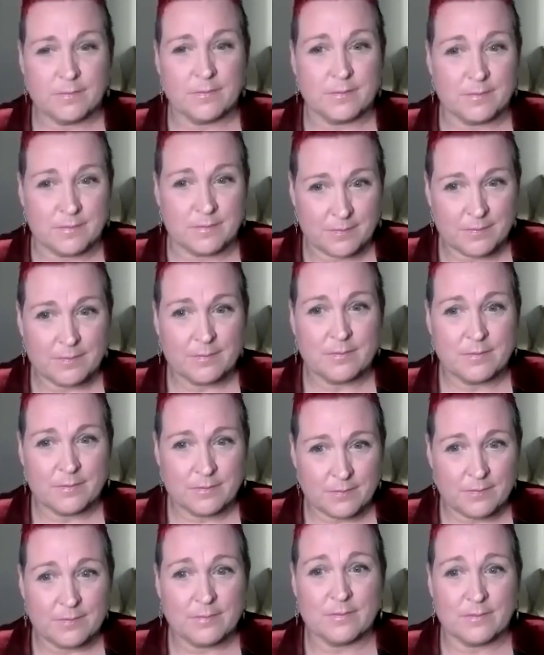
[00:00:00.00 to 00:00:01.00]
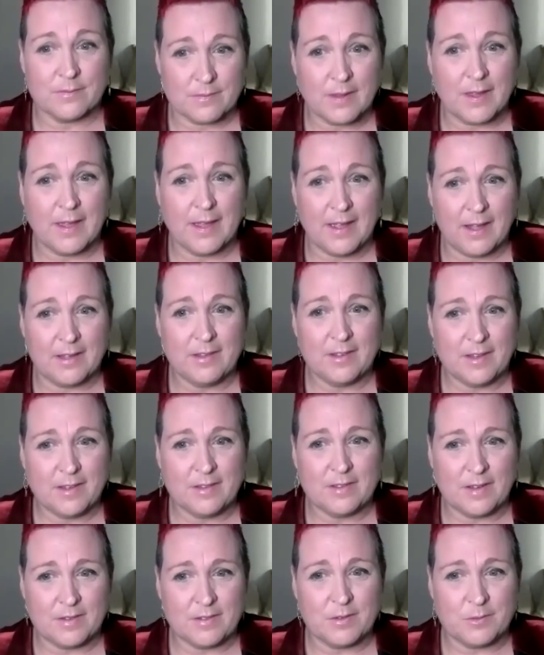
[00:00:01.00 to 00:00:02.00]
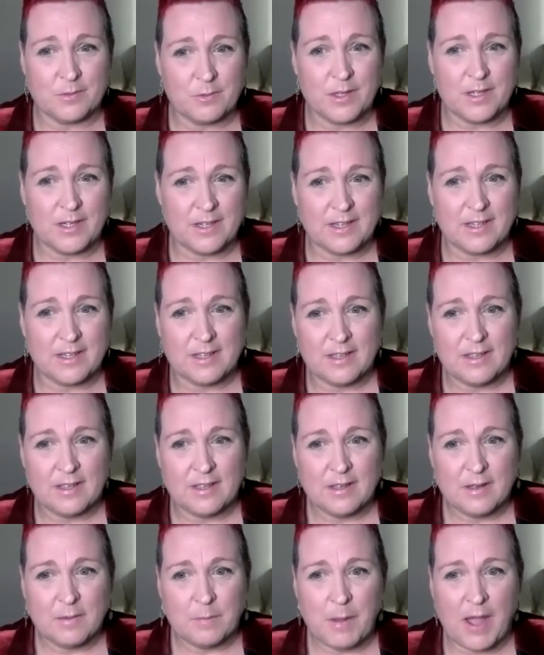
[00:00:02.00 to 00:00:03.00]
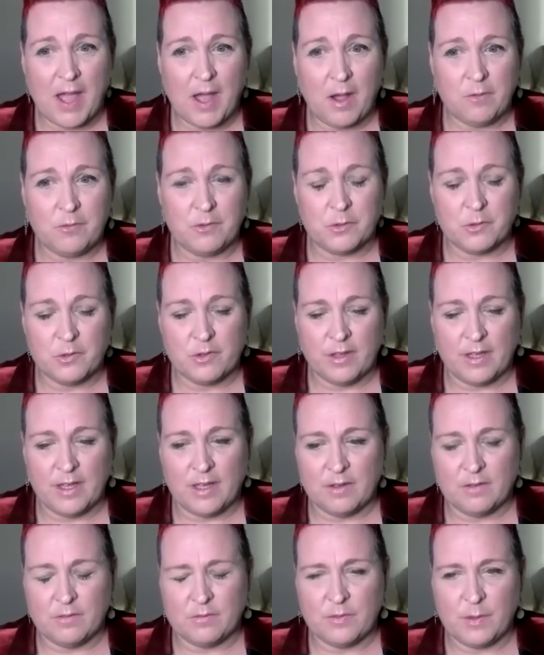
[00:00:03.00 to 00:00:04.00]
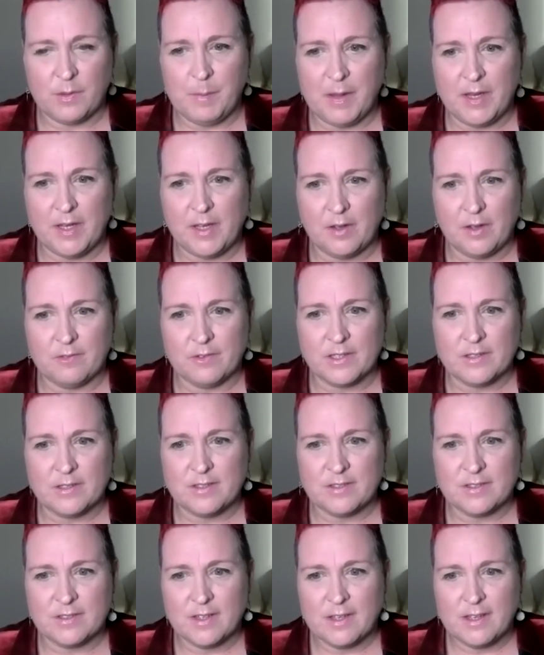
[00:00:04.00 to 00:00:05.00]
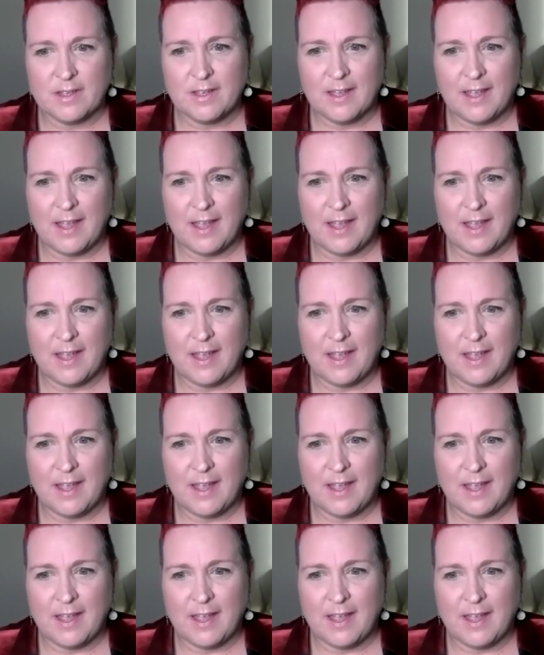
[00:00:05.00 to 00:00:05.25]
Yeah, I think it's a really powerful thing for many of us.